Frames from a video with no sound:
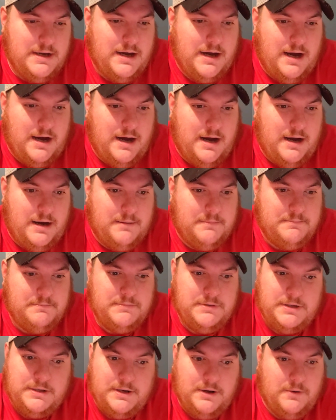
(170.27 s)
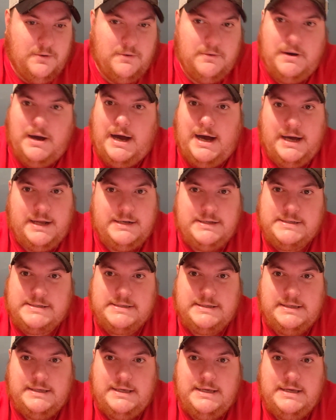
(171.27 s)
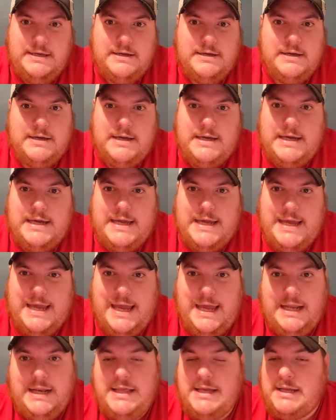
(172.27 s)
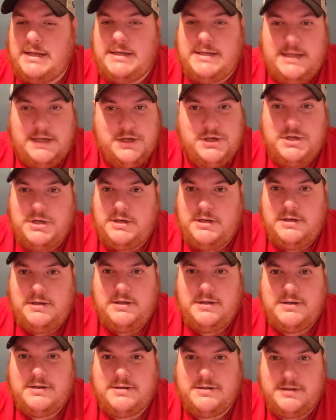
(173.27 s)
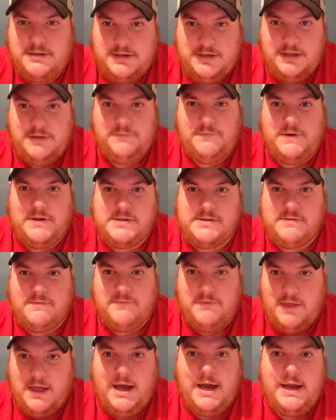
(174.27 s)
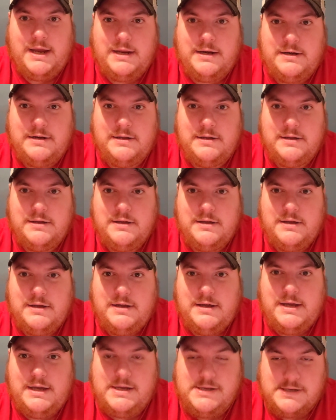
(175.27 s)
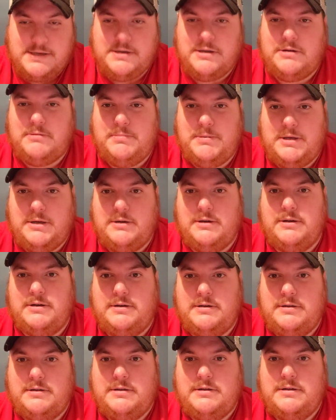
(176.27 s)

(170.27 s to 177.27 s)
You know, honestly, any addition to the defensive line is going to be good.